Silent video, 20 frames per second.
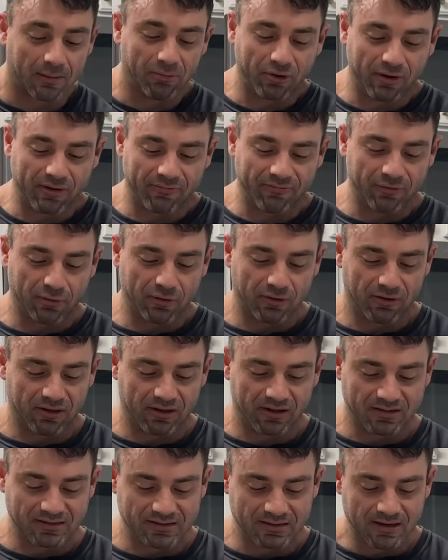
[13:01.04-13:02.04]
looking forward to
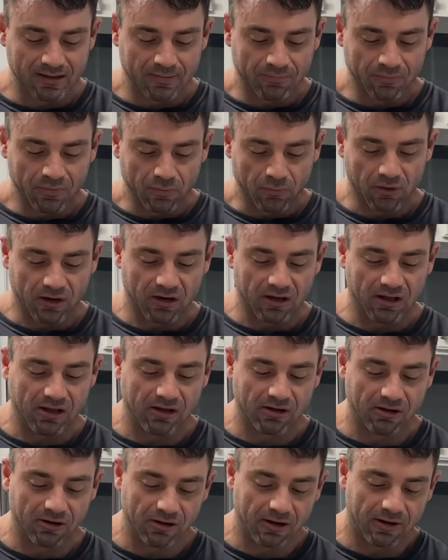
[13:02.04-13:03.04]
this. We're gonna eat
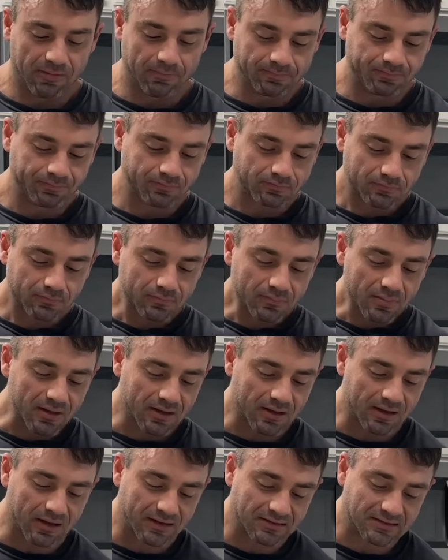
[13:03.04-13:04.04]
good
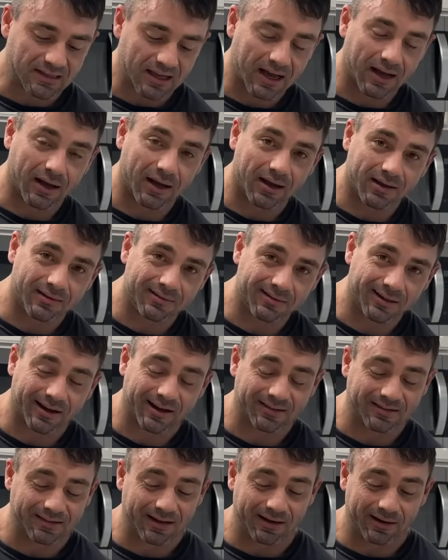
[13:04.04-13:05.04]
because like I
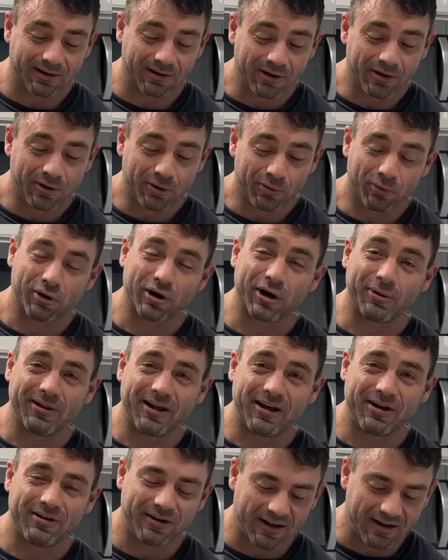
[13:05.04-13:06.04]
said, woke up
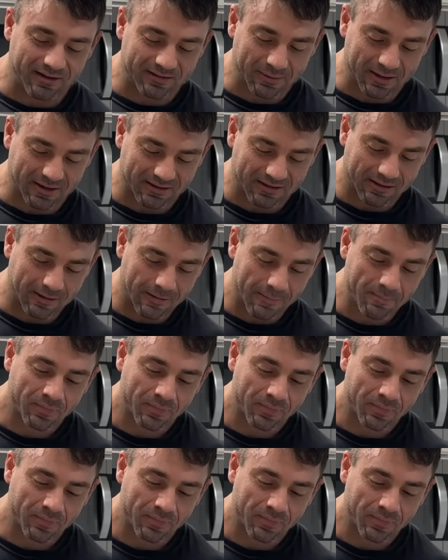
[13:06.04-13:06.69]
lighter than I expected.